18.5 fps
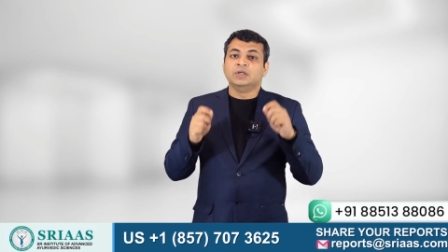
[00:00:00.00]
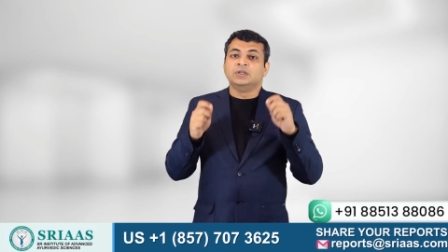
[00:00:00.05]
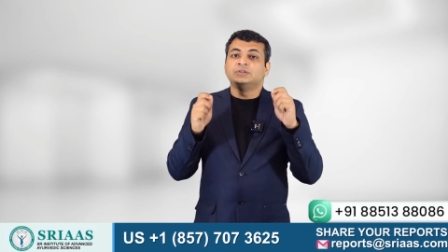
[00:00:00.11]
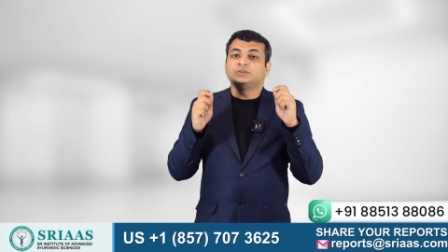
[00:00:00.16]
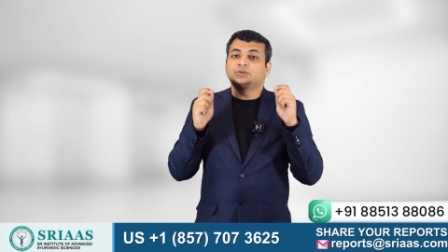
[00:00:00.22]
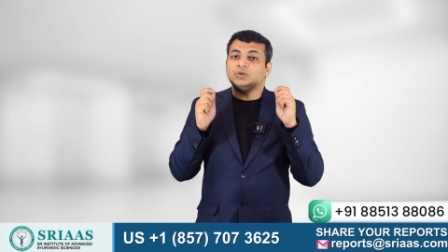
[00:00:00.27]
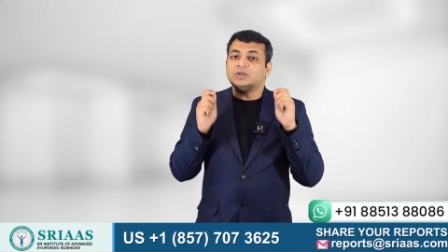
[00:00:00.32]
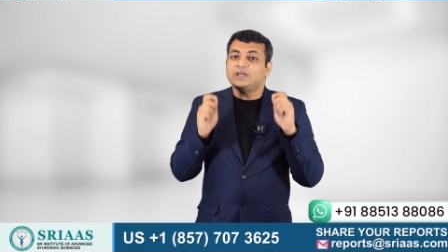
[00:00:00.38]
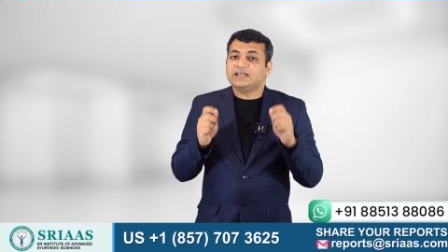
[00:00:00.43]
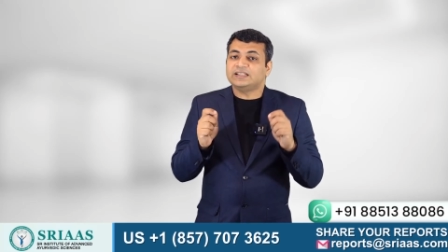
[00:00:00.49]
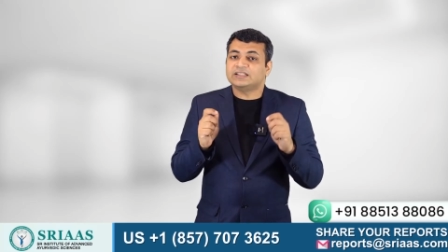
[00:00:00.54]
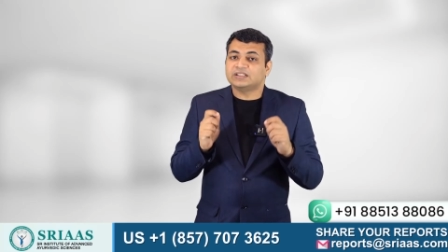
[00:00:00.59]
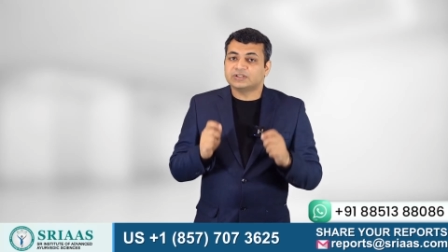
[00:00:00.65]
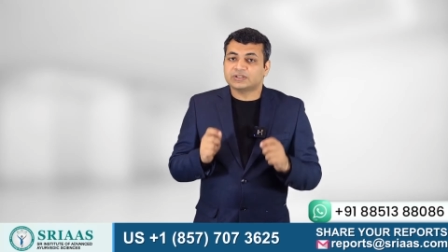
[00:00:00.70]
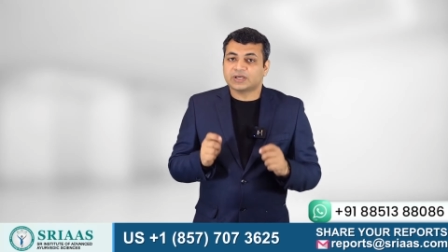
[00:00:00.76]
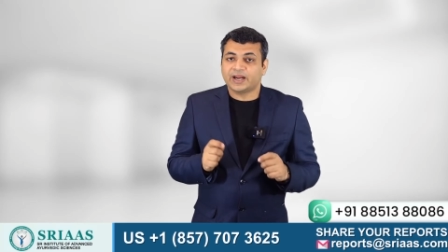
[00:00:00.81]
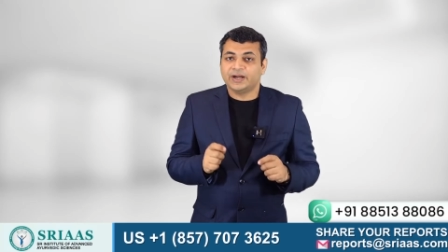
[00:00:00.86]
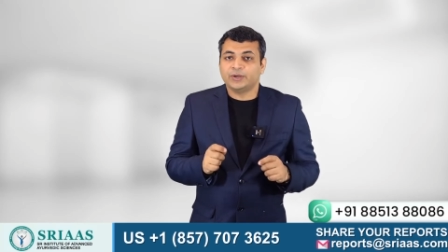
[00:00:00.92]
So
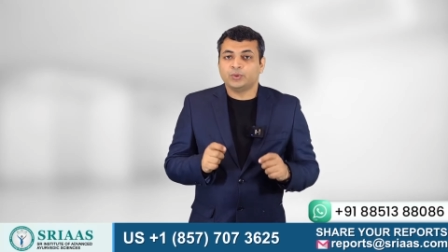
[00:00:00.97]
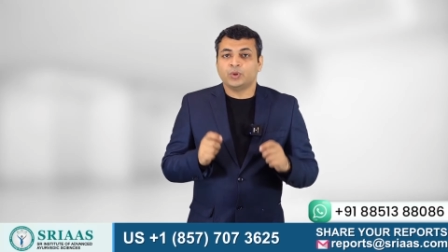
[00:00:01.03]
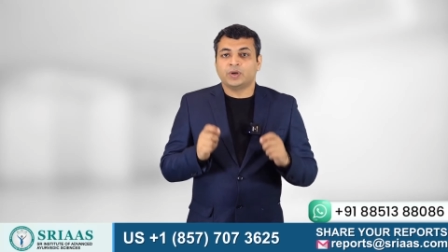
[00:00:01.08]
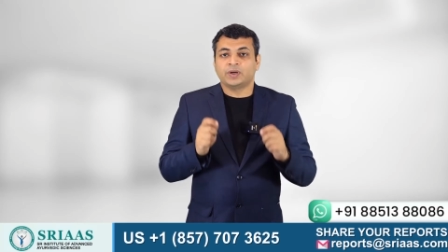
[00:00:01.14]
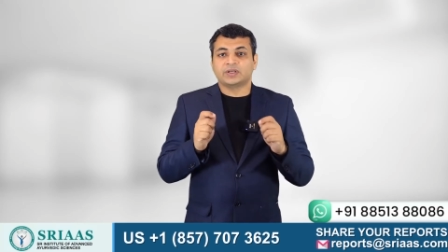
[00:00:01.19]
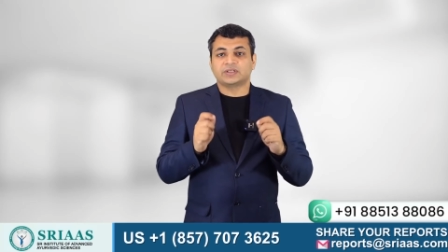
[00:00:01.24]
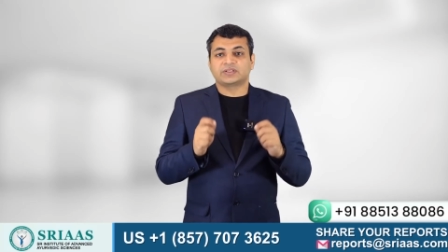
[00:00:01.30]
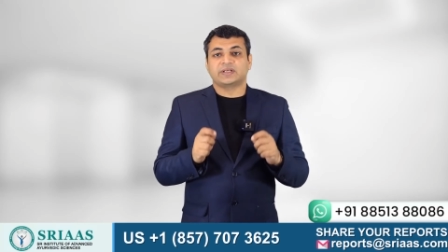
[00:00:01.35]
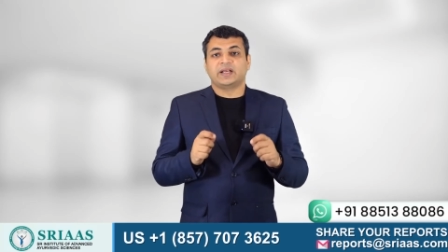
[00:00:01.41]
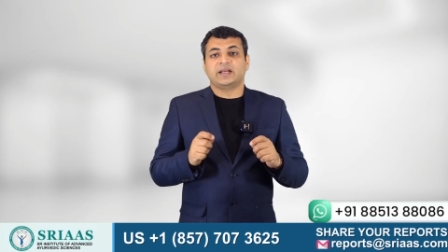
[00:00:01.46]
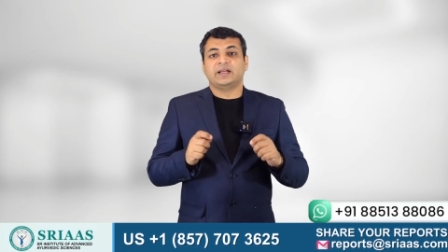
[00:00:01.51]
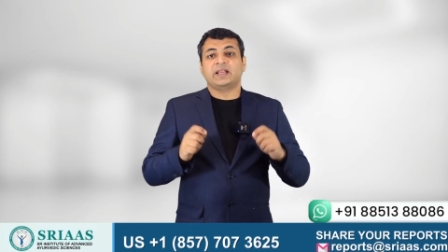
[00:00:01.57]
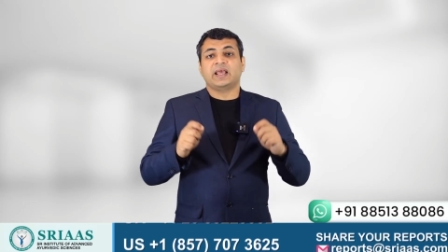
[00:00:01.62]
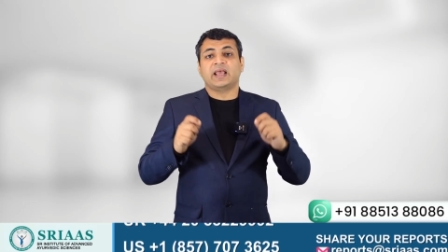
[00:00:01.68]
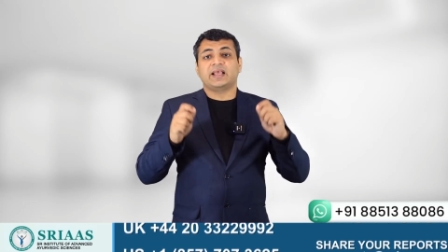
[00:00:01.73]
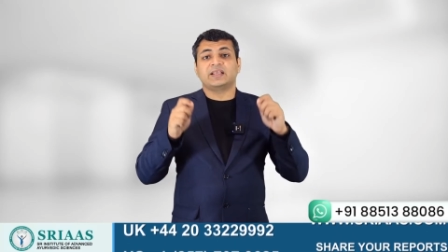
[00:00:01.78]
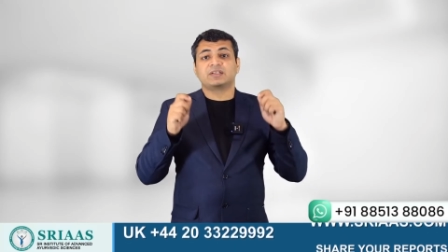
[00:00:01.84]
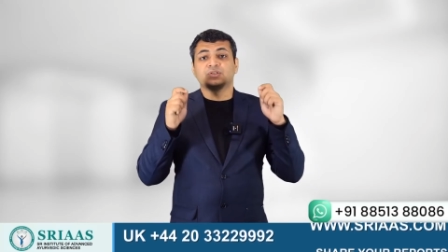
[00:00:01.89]
let's try to
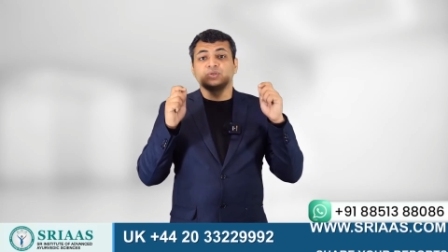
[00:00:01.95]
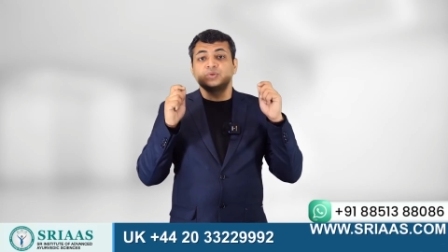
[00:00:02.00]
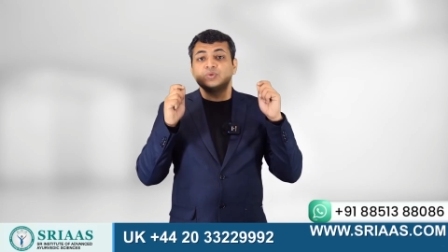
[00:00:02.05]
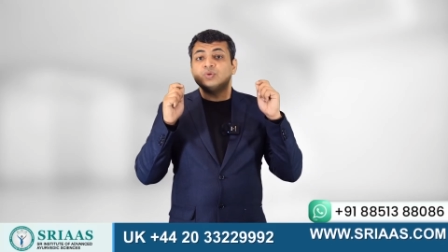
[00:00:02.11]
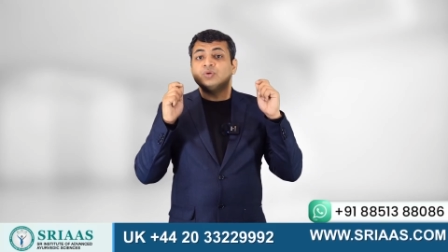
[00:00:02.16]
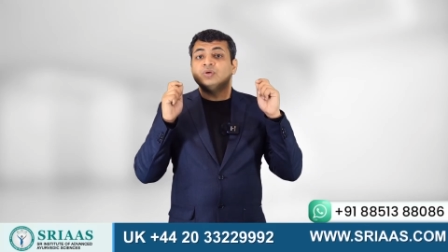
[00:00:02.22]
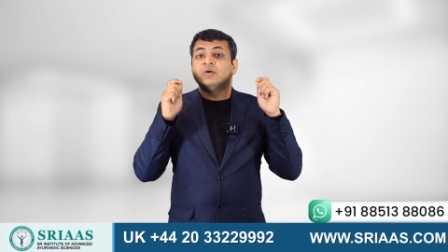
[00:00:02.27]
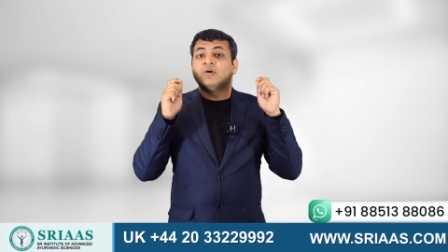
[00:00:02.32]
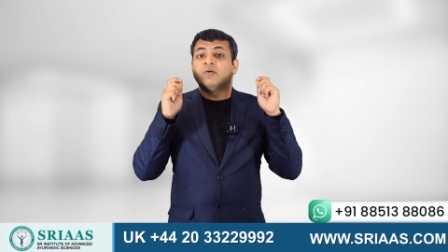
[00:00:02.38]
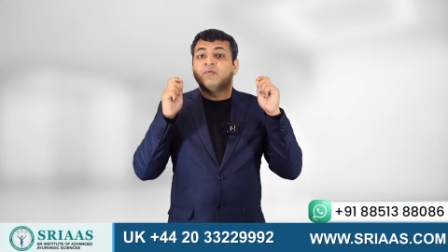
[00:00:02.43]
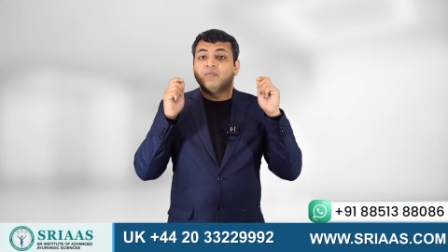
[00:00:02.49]
understand as to